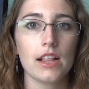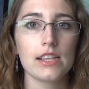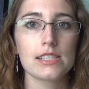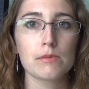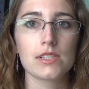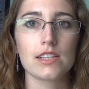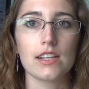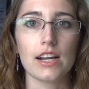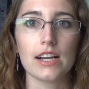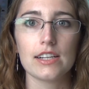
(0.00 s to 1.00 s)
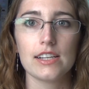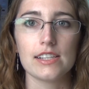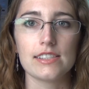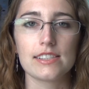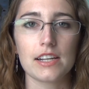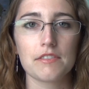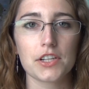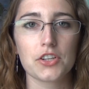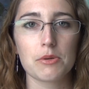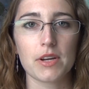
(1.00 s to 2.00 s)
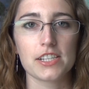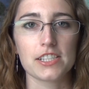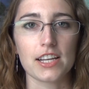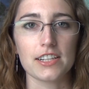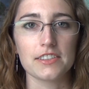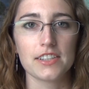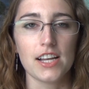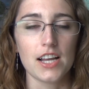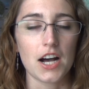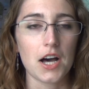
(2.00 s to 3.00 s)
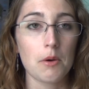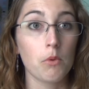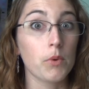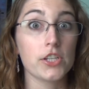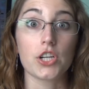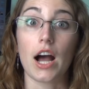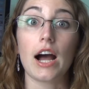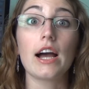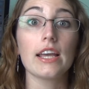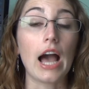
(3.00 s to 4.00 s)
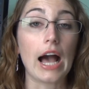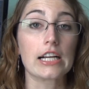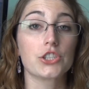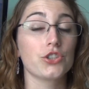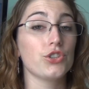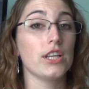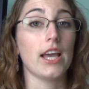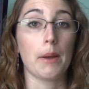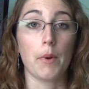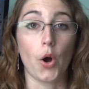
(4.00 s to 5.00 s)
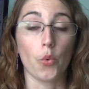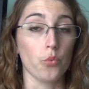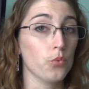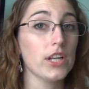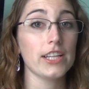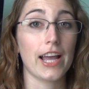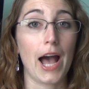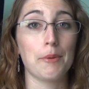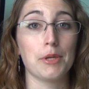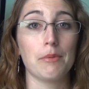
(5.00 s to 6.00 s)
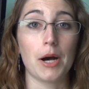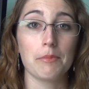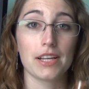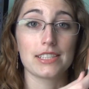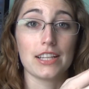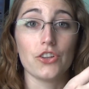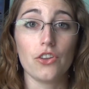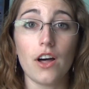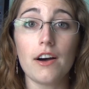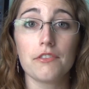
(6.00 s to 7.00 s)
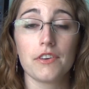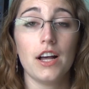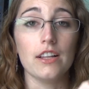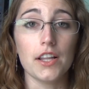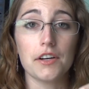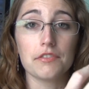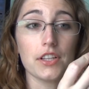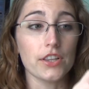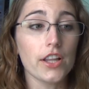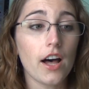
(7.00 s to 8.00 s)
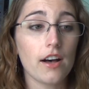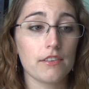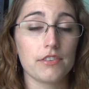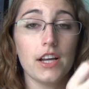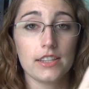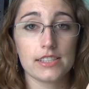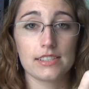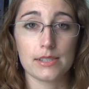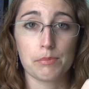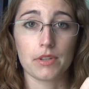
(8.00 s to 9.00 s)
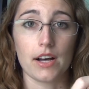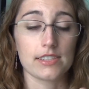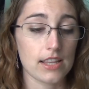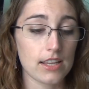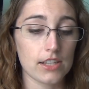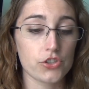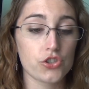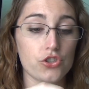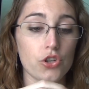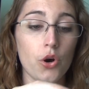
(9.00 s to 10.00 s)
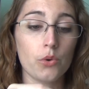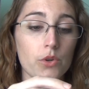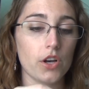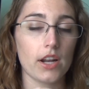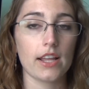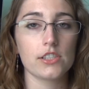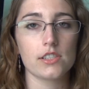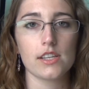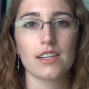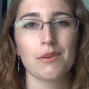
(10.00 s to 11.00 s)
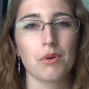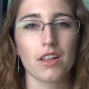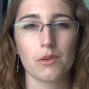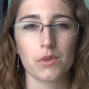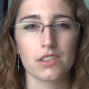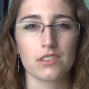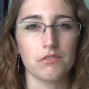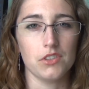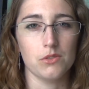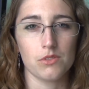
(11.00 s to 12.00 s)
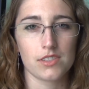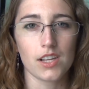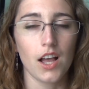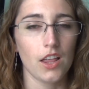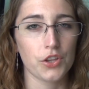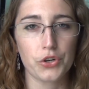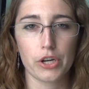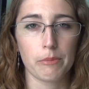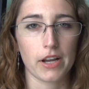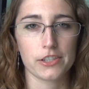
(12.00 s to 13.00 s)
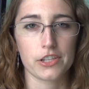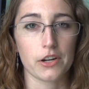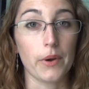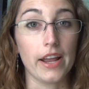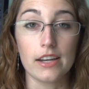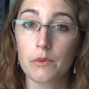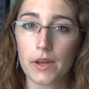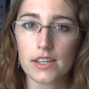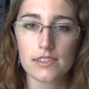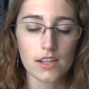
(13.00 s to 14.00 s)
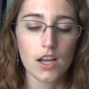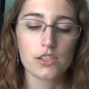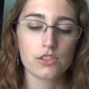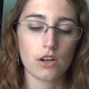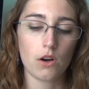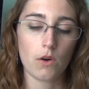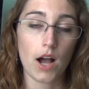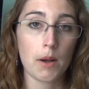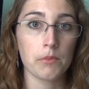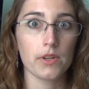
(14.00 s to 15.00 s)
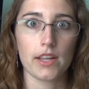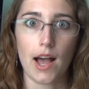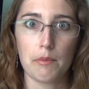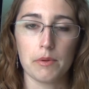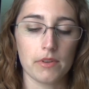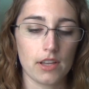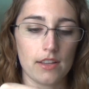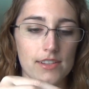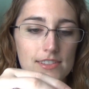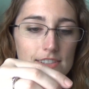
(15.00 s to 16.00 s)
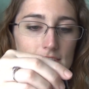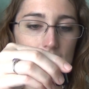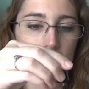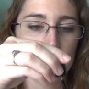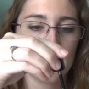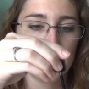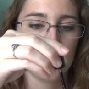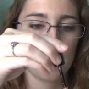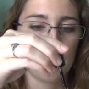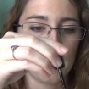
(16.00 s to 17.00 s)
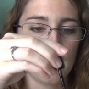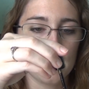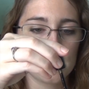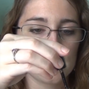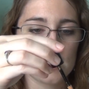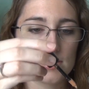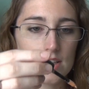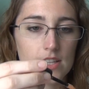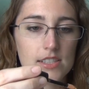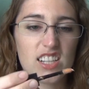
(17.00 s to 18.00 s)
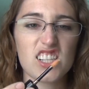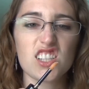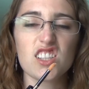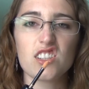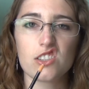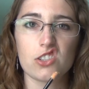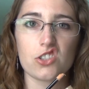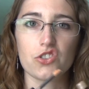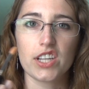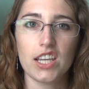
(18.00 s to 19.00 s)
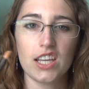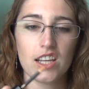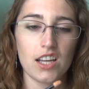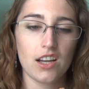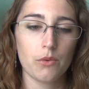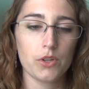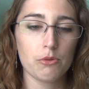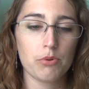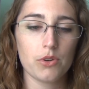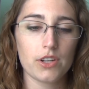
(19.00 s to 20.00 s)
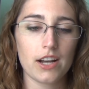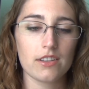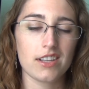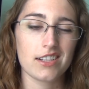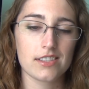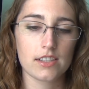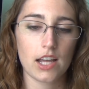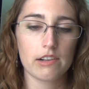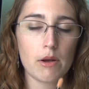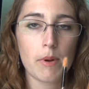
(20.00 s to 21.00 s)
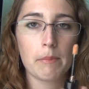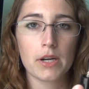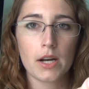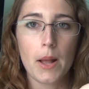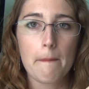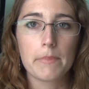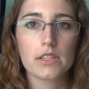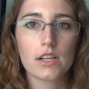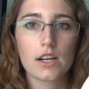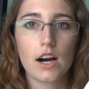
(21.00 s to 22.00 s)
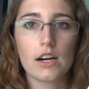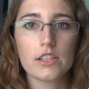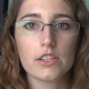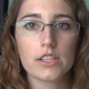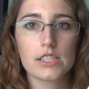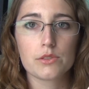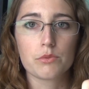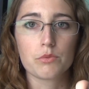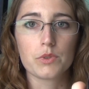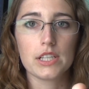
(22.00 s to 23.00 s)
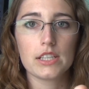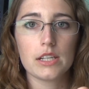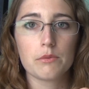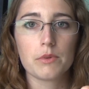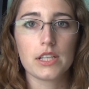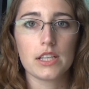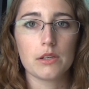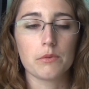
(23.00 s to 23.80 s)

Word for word: this was in there instead of the cream eyeshadow, which I actually am really happy about, because I love, love, love this lip gloss. I think it's so good, and I just think I probably wouldn't have used the cream eyeshadow anyways, so I'm really happy with how this turned out. But it just looks like this. It is a little stringy when you pull it out. That's kind of a bummer, but the color is really, really,